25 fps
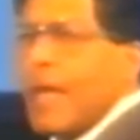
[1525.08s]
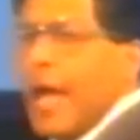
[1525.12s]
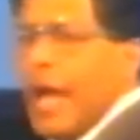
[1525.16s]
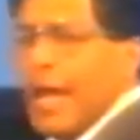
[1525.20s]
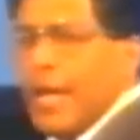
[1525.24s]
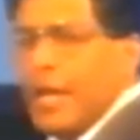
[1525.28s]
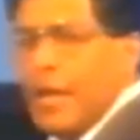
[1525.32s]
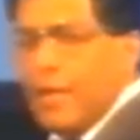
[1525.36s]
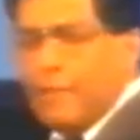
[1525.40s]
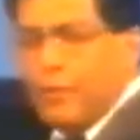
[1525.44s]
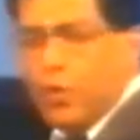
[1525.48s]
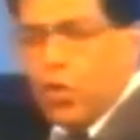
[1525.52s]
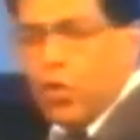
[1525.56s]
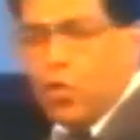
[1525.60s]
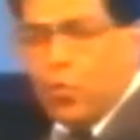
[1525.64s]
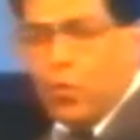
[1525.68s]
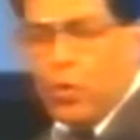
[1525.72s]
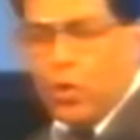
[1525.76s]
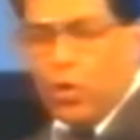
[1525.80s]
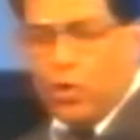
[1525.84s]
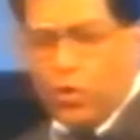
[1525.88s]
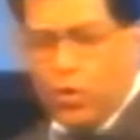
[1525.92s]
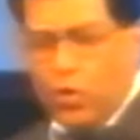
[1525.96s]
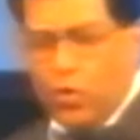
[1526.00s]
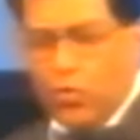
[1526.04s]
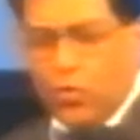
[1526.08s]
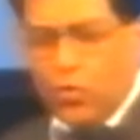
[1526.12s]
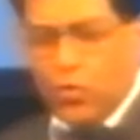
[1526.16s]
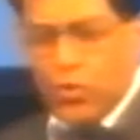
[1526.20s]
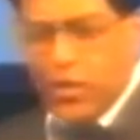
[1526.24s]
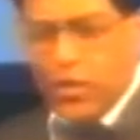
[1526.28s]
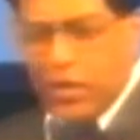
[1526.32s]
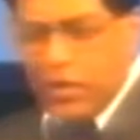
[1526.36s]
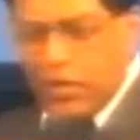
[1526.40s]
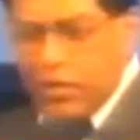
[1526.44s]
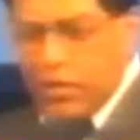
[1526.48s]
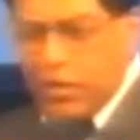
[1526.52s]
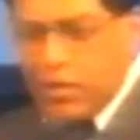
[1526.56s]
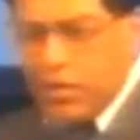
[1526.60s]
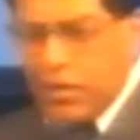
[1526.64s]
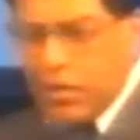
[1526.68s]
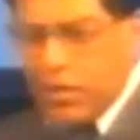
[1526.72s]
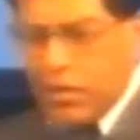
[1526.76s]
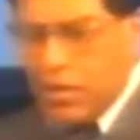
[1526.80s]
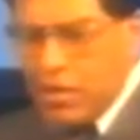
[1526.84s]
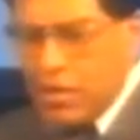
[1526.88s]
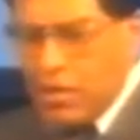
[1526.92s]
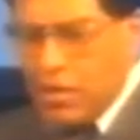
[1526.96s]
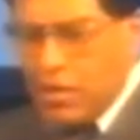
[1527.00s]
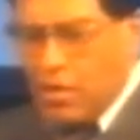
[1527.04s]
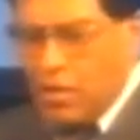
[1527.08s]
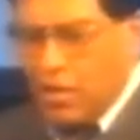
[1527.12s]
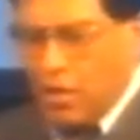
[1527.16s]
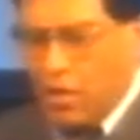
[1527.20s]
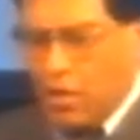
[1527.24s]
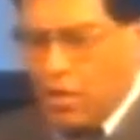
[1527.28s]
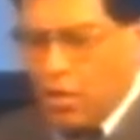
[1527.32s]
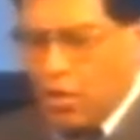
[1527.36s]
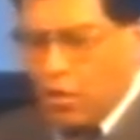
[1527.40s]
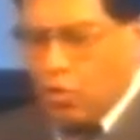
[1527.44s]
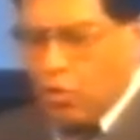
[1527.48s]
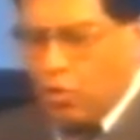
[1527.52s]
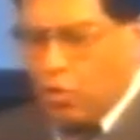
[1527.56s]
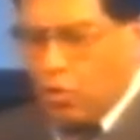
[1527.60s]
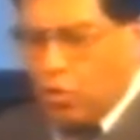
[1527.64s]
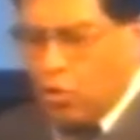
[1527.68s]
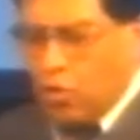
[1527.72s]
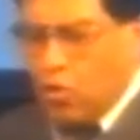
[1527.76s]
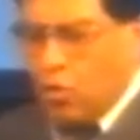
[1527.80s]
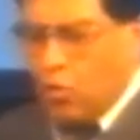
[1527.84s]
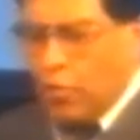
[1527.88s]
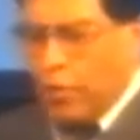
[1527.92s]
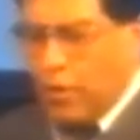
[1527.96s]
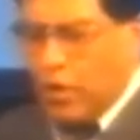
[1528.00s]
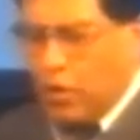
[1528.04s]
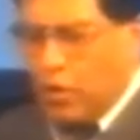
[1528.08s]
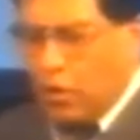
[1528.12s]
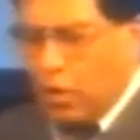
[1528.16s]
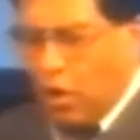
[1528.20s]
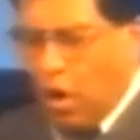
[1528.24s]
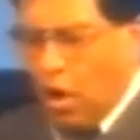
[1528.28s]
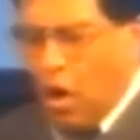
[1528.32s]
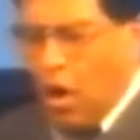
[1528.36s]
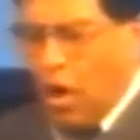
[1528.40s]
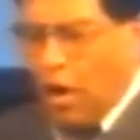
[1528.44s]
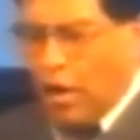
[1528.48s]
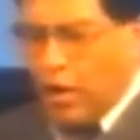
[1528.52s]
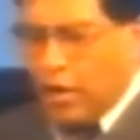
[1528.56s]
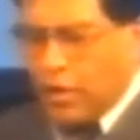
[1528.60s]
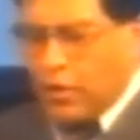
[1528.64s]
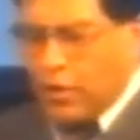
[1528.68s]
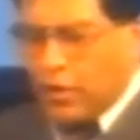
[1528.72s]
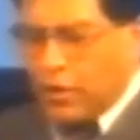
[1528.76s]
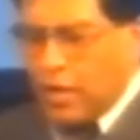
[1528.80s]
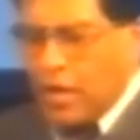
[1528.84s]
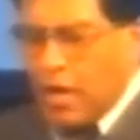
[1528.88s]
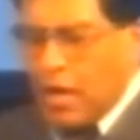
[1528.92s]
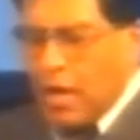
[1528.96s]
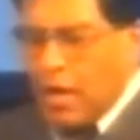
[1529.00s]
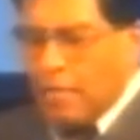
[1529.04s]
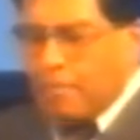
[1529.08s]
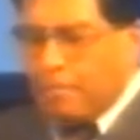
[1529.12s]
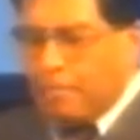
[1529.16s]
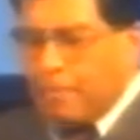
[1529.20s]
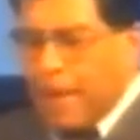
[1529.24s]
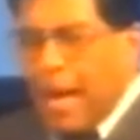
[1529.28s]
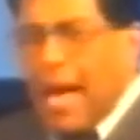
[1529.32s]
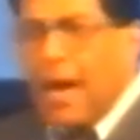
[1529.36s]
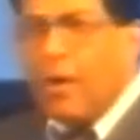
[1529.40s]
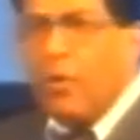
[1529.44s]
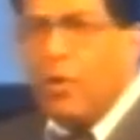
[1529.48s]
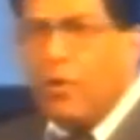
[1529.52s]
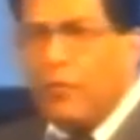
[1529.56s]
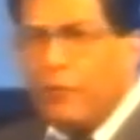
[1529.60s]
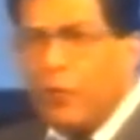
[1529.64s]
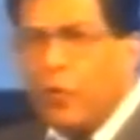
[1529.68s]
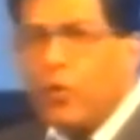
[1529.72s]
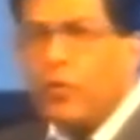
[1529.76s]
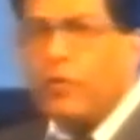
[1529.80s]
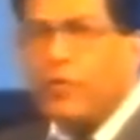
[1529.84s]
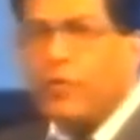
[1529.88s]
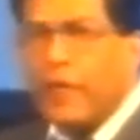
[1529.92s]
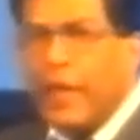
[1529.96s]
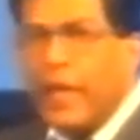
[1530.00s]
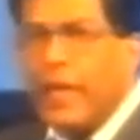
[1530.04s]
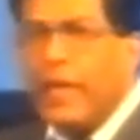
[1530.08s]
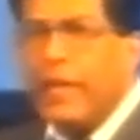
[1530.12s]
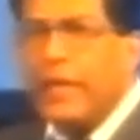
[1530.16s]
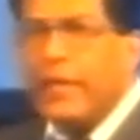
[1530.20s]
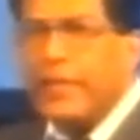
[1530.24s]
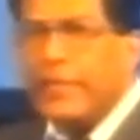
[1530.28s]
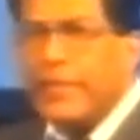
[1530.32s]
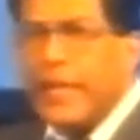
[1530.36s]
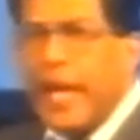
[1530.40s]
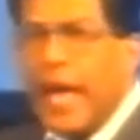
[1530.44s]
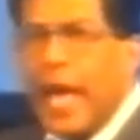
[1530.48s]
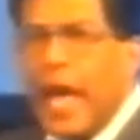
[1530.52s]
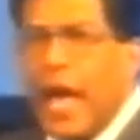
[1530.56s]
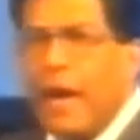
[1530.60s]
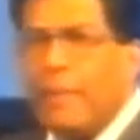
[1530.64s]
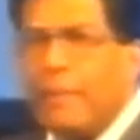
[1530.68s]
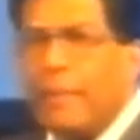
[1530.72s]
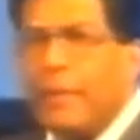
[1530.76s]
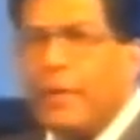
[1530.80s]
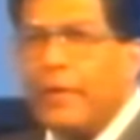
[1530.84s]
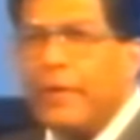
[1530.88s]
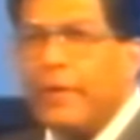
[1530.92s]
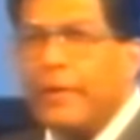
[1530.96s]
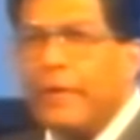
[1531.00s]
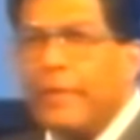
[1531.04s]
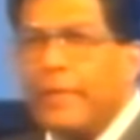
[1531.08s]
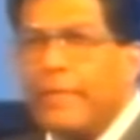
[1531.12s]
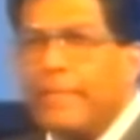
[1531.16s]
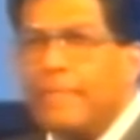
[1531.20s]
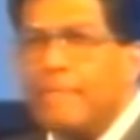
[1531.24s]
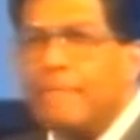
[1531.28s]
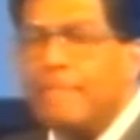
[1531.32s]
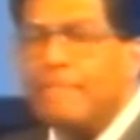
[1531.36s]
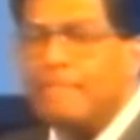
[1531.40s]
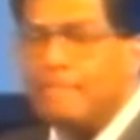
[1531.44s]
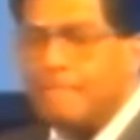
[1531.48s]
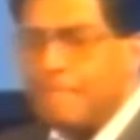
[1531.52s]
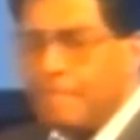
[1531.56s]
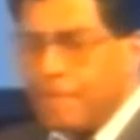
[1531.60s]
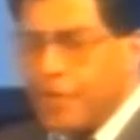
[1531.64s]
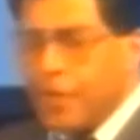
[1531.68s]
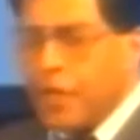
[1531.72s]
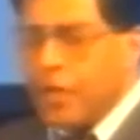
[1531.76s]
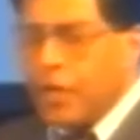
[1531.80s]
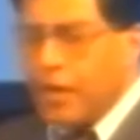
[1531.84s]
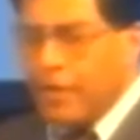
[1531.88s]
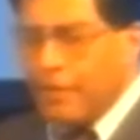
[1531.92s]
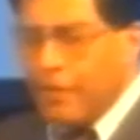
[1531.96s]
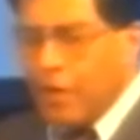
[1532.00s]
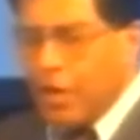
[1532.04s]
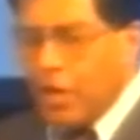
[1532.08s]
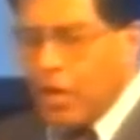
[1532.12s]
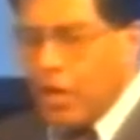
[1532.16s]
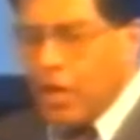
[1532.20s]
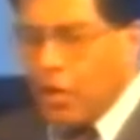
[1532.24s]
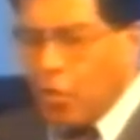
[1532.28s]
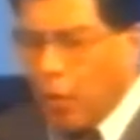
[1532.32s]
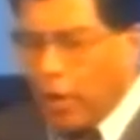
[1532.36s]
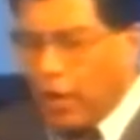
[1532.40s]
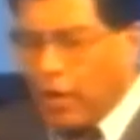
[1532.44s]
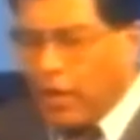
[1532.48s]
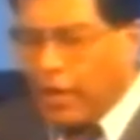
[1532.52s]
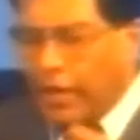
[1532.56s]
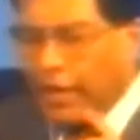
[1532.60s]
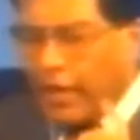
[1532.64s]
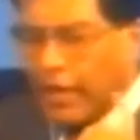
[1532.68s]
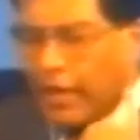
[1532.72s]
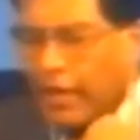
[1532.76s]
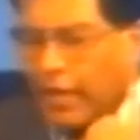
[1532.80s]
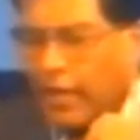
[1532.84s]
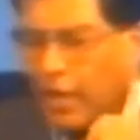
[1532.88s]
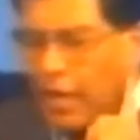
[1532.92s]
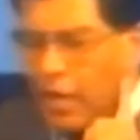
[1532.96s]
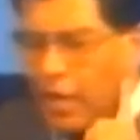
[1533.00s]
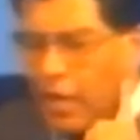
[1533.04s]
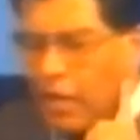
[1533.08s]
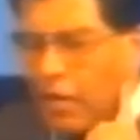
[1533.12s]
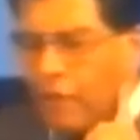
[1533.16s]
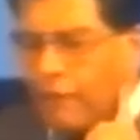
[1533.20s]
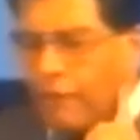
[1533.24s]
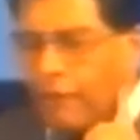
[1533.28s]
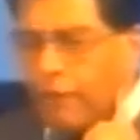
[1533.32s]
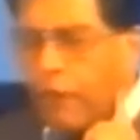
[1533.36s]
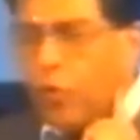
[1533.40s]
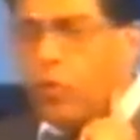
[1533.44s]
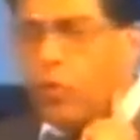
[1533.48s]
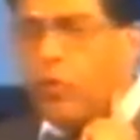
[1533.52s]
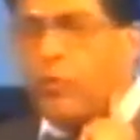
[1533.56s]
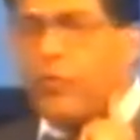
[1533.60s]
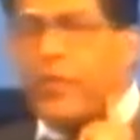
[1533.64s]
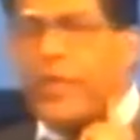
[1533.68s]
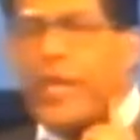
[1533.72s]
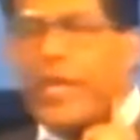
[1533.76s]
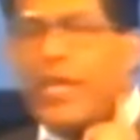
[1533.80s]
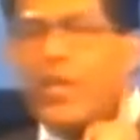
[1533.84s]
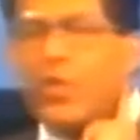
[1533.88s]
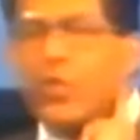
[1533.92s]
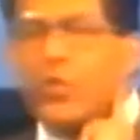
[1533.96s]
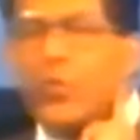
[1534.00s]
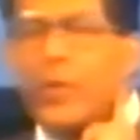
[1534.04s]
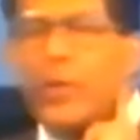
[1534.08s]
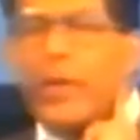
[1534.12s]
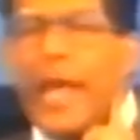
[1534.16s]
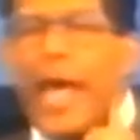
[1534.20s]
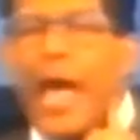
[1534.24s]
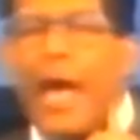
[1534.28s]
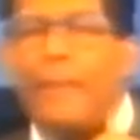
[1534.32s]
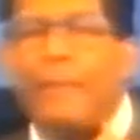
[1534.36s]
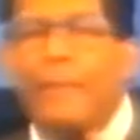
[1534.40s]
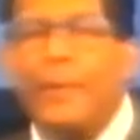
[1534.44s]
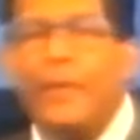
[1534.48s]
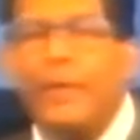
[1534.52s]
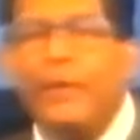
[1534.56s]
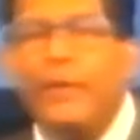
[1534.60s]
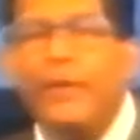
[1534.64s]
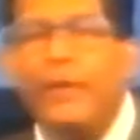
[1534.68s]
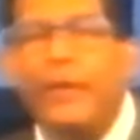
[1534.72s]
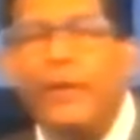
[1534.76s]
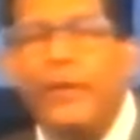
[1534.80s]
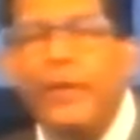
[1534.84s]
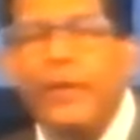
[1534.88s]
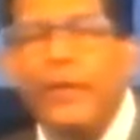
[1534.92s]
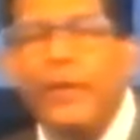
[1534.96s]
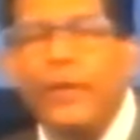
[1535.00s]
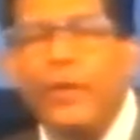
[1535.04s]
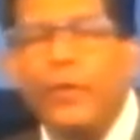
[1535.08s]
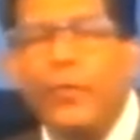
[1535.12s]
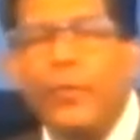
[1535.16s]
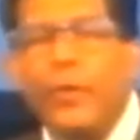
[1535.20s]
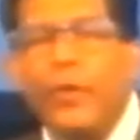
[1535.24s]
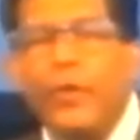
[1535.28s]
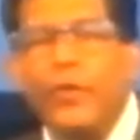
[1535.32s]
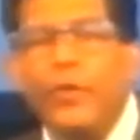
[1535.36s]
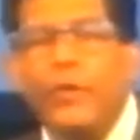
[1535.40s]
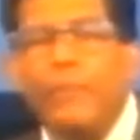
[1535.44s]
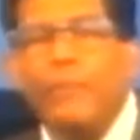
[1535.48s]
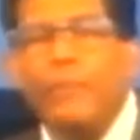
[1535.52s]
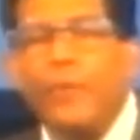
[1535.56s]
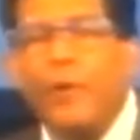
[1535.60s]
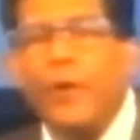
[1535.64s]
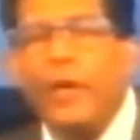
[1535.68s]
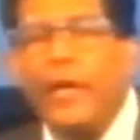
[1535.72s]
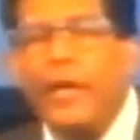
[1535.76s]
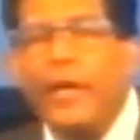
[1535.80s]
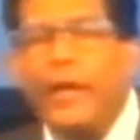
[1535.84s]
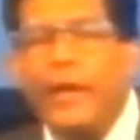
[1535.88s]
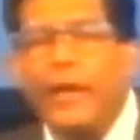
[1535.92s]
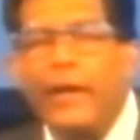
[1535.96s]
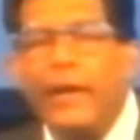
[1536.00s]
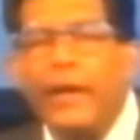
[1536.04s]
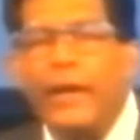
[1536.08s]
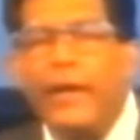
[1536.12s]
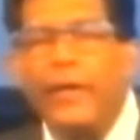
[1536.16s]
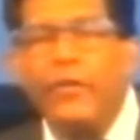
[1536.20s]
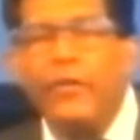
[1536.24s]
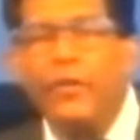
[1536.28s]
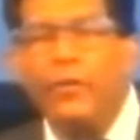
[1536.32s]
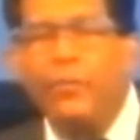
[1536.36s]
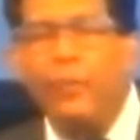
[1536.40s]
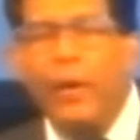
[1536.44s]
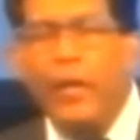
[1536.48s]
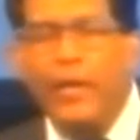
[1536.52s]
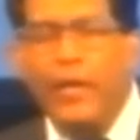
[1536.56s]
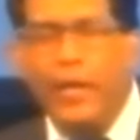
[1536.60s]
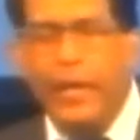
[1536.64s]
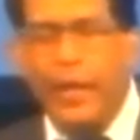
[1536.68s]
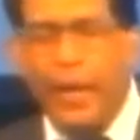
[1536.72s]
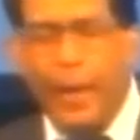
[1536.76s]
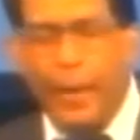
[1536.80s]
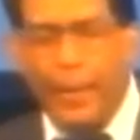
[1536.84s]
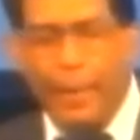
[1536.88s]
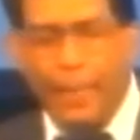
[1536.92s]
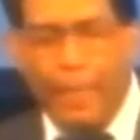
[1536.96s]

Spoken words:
And if you will use it, you will cause powerful things to happen. Very, very quickly. Four things will happen when you pray. Are you ready?